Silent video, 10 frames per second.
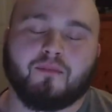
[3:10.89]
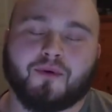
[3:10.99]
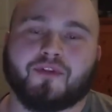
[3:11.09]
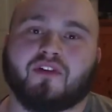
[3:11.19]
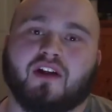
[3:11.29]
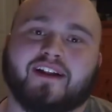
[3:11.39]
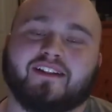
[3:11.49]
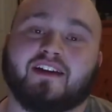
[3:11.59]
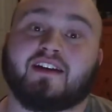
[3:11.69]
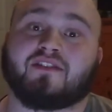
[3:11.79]
more than
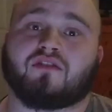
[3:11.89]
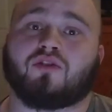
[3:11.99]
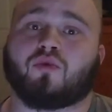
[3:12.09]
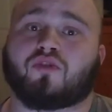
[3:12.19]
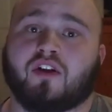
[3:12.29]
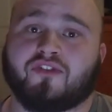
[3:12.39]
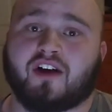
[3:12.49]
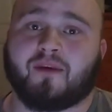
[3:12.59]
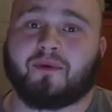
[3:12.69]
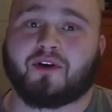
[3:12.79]
likely it isn't
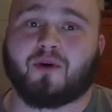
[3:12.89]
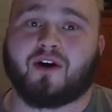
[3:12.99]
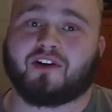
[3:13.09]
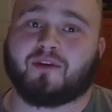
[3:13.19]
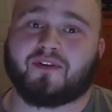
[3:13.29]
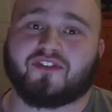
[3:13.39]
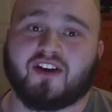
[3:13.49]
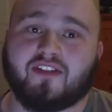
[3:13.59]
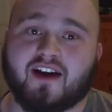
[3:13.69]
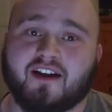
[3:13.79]
useless. I'm going to go out on a limb and
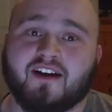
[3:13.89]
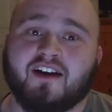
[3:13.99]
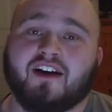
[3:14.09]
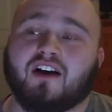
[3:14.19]
say that.